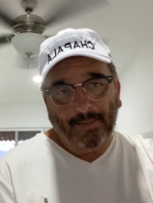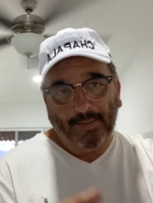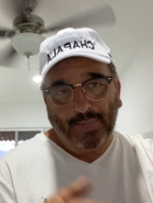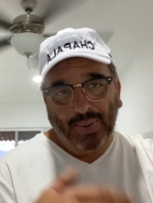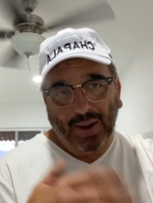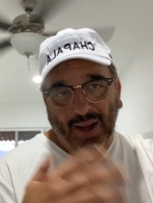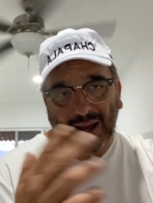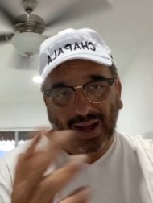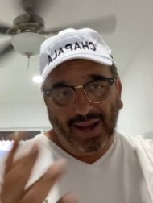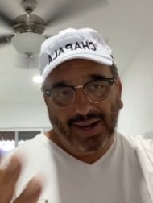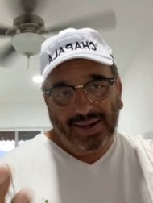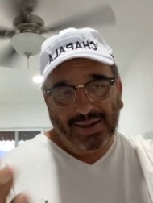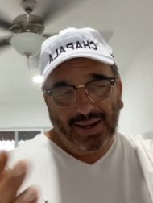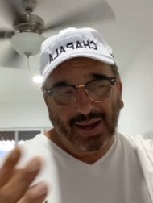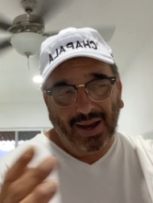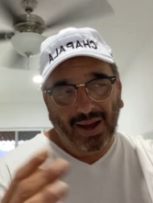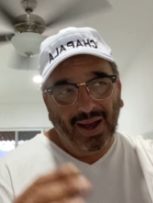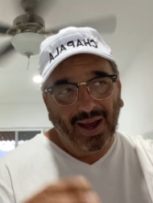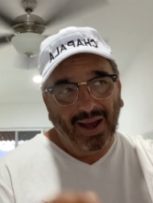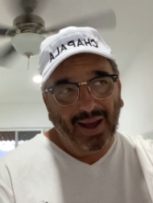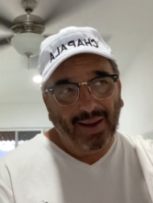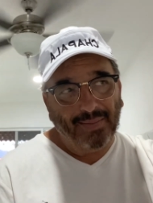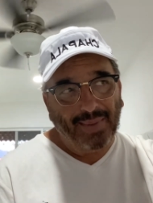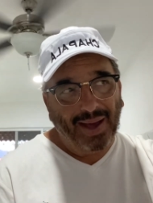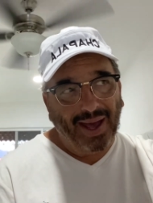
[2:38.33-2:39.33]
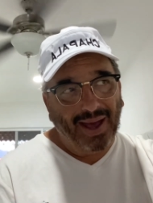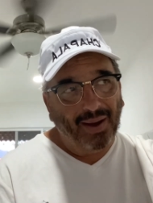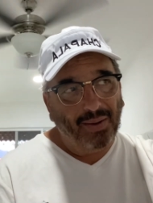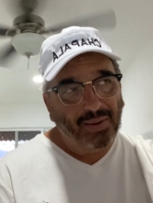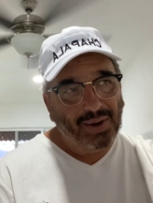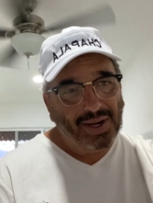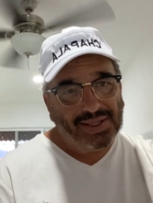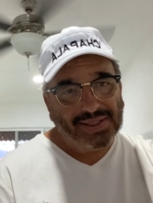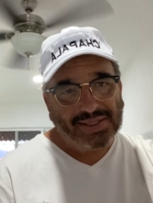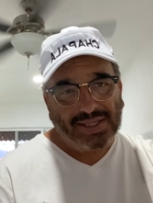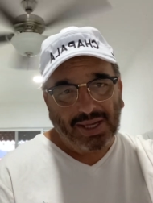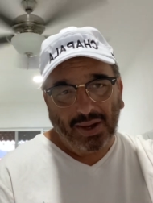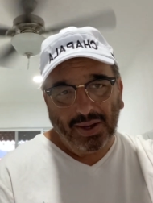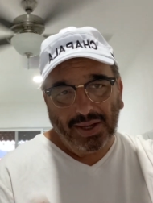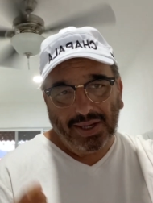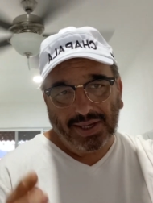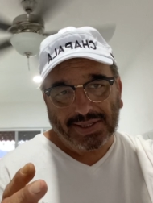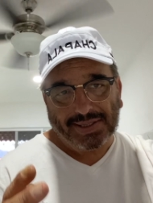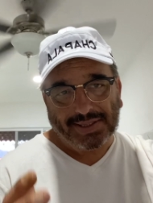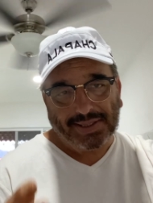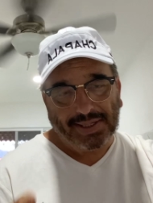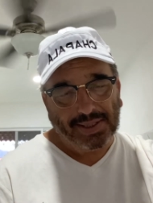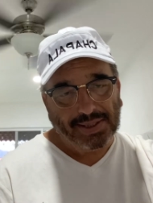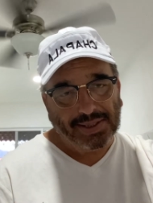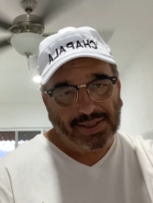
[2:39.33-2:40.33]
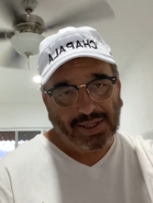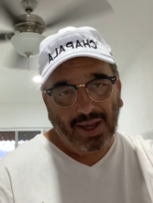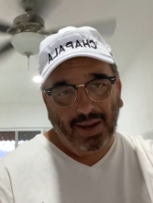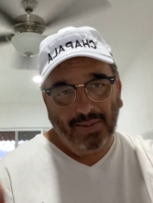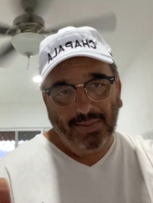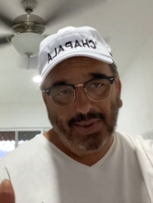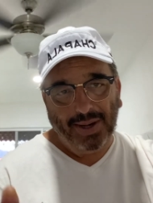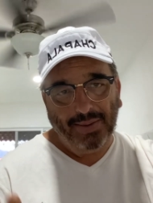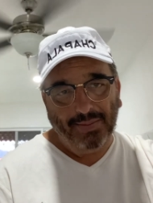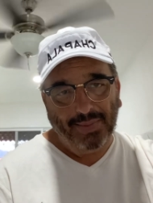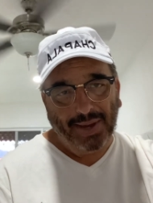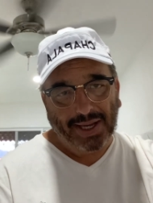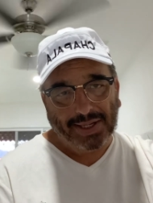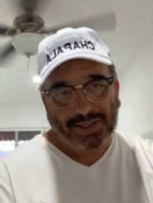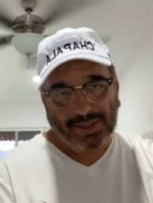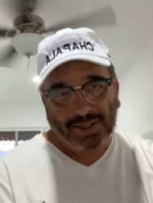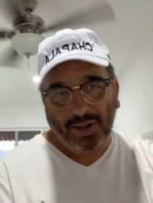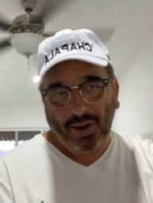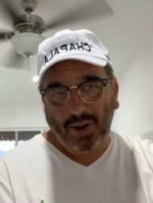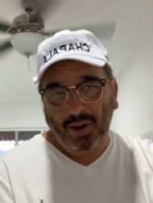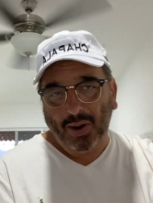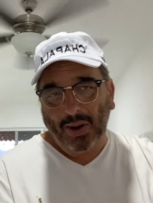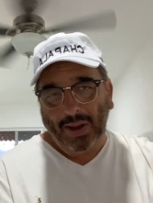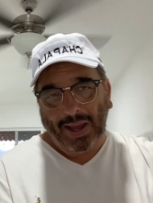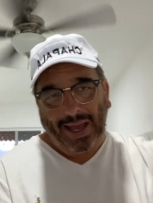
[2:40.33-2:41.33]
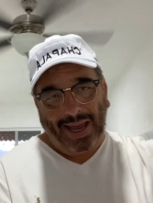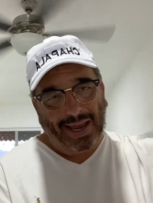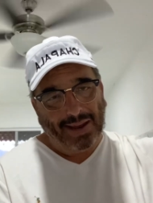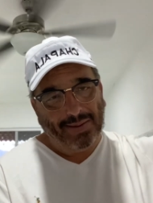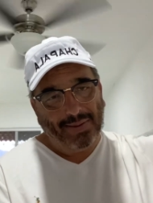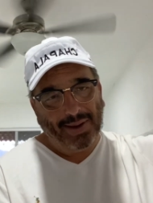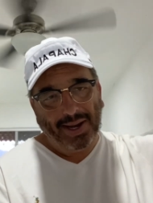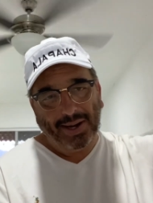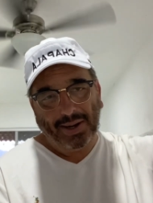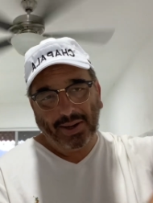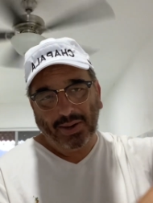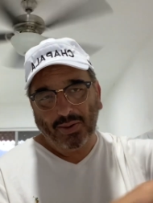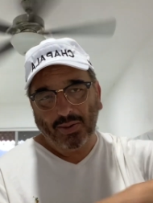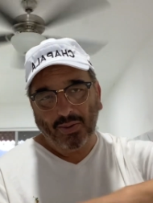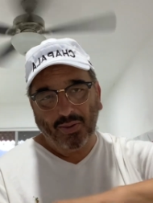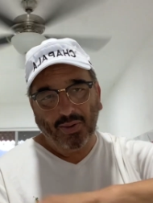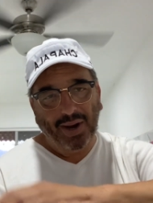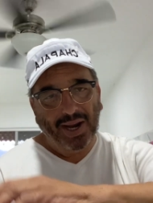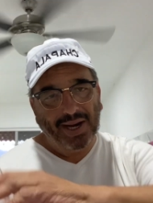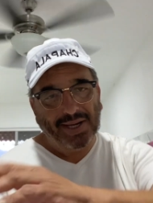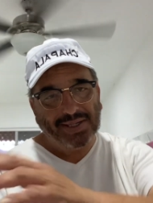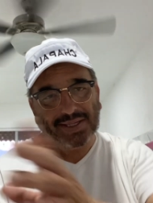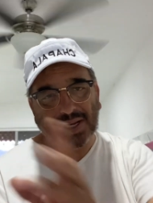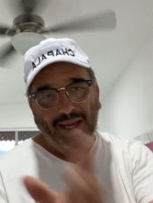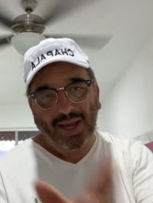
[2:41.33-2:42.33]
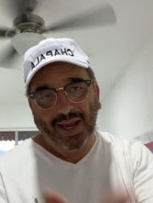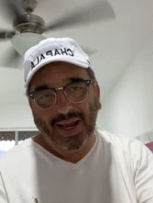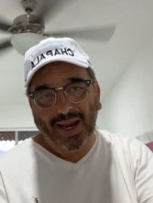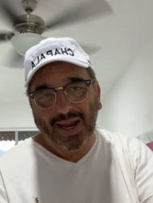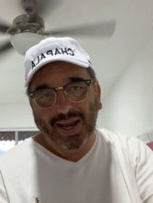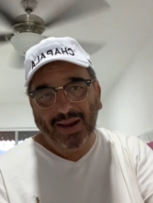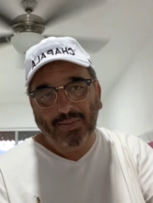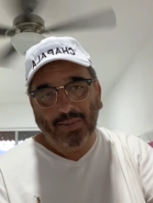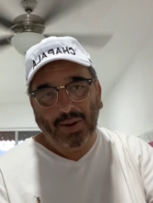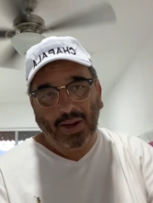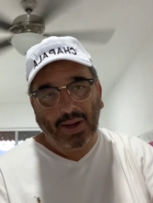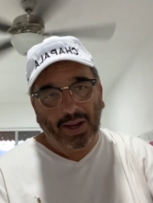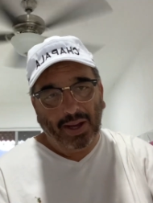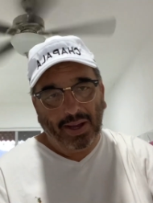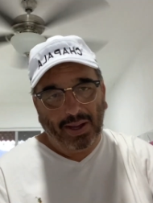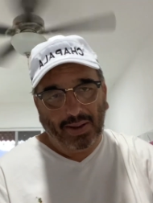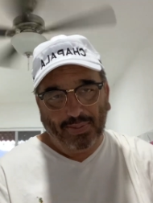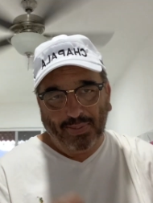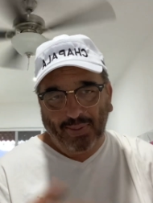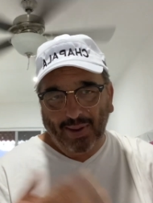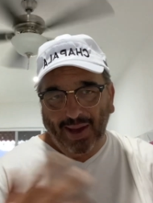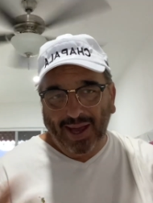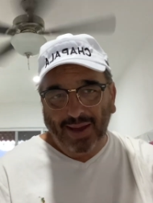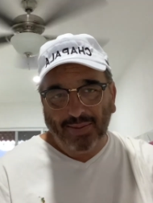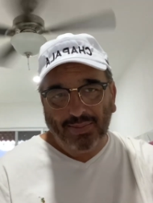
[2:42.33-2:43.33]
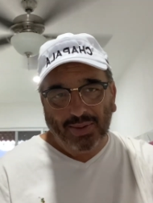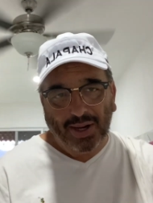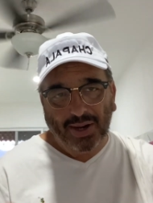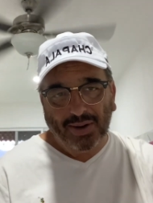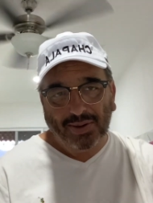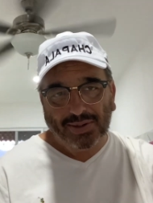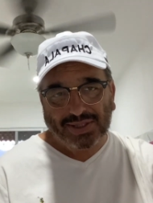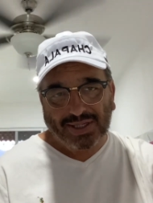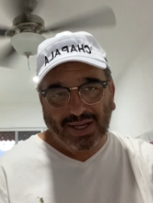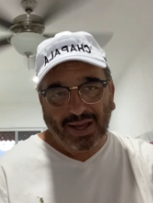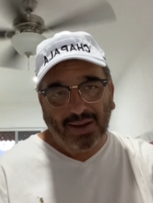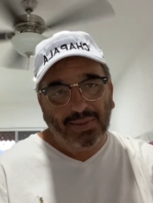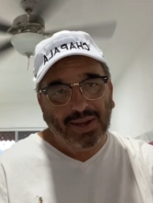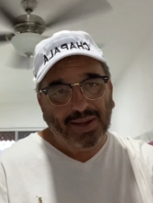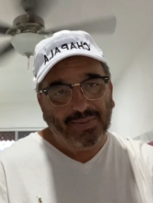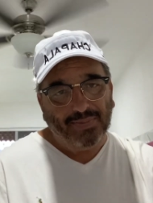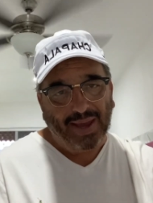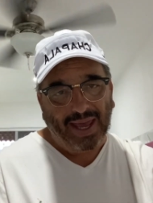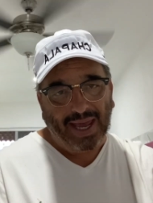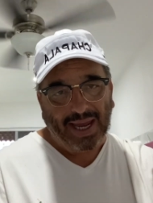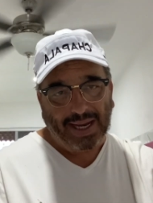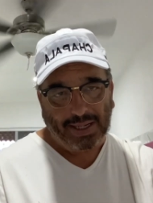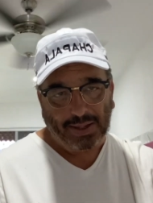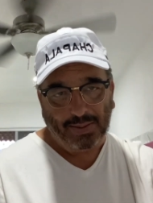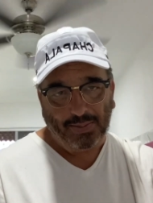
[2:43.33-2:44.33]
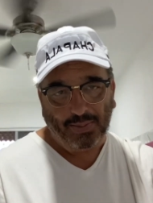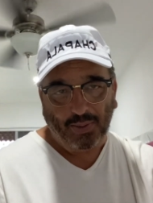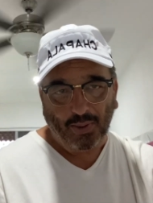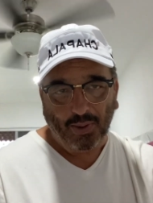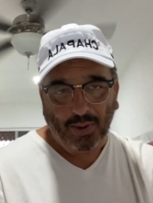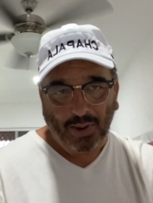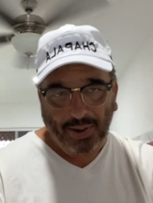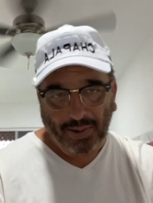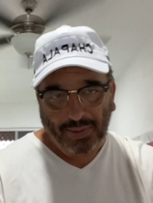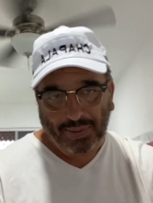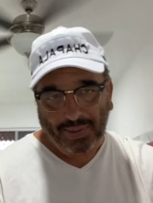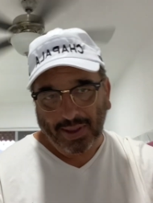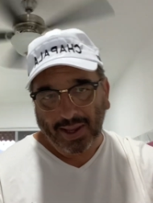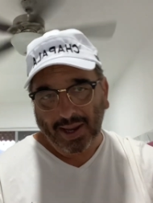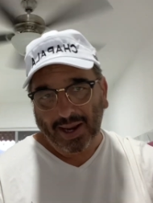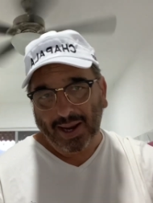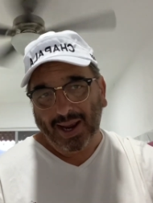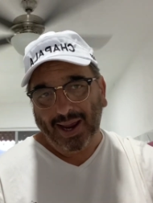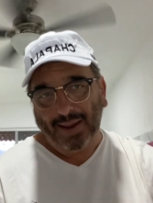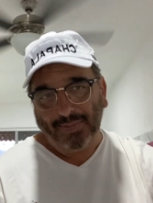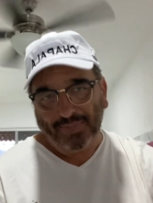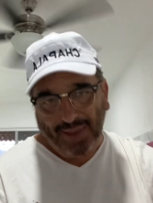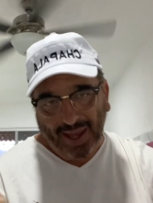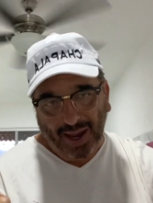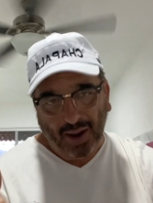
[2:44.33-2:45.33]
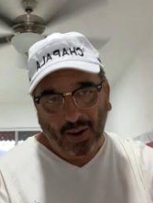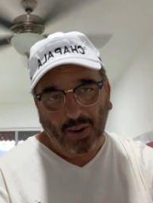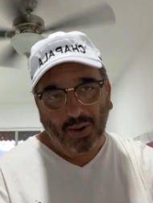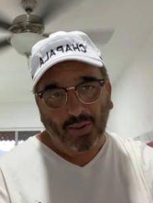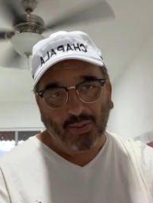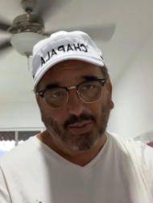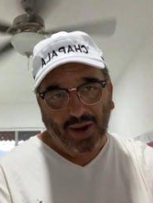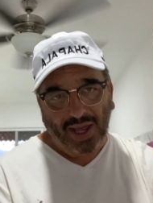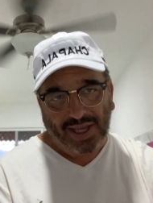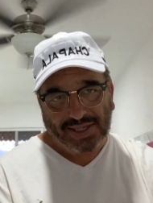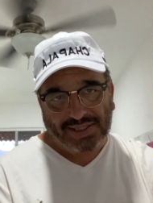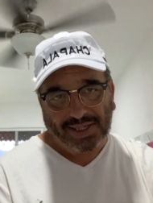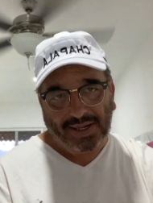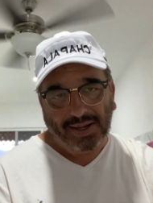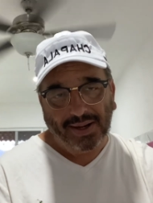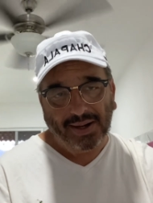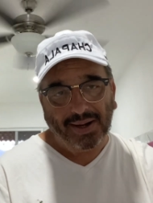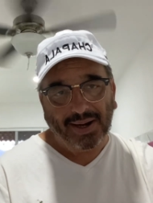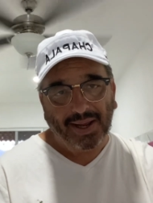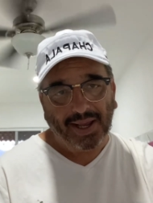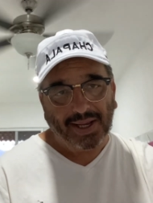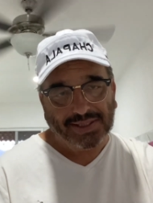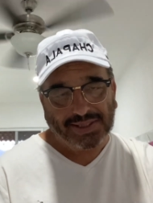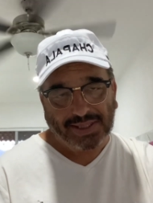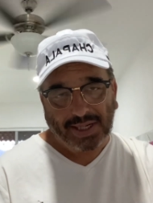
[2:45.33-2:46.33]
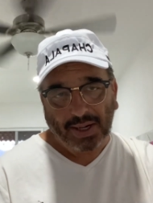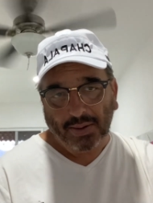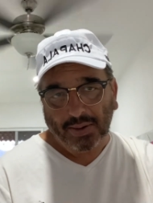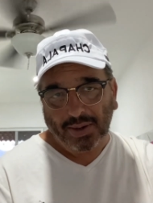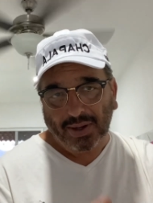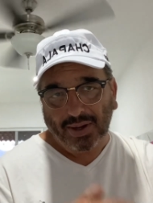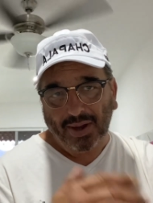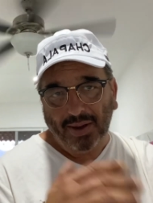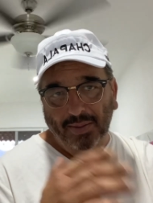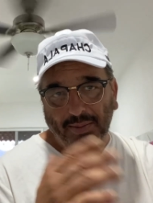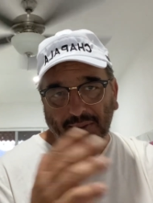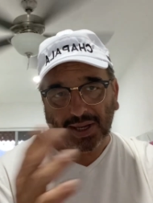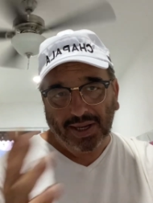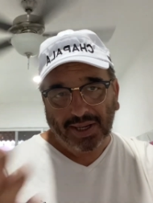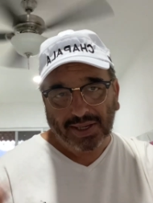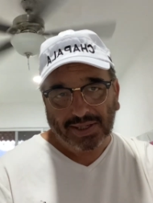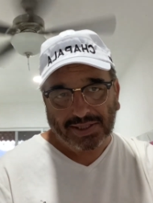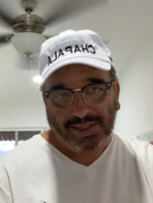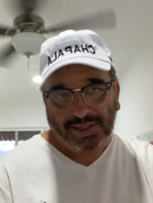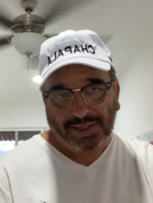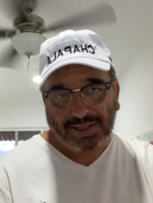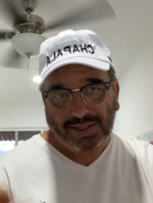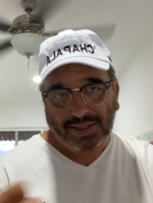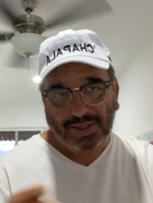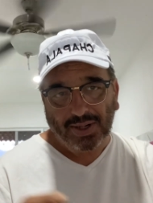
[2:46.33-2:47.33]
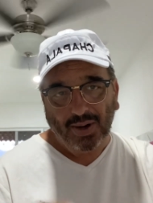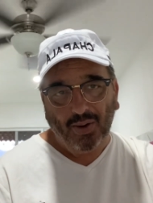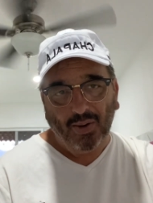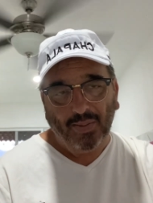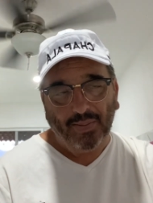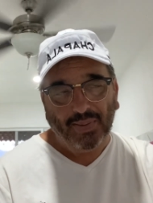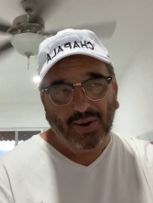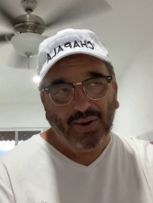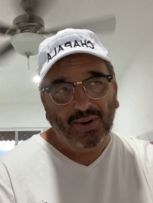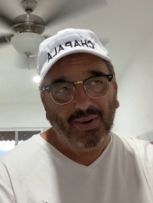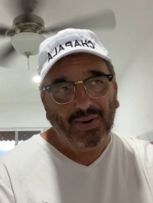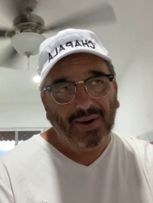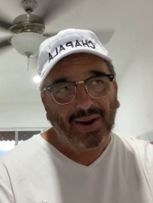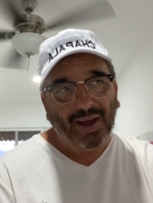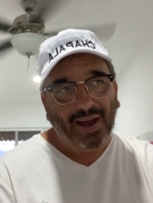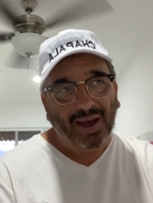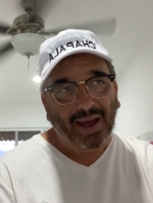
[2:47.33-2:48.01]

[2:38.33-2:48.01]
But I want to tell you, since coming to Mexico, I've had a great time. 5 years coming back and forth. I'm now a resident. I started coming as a snowbird.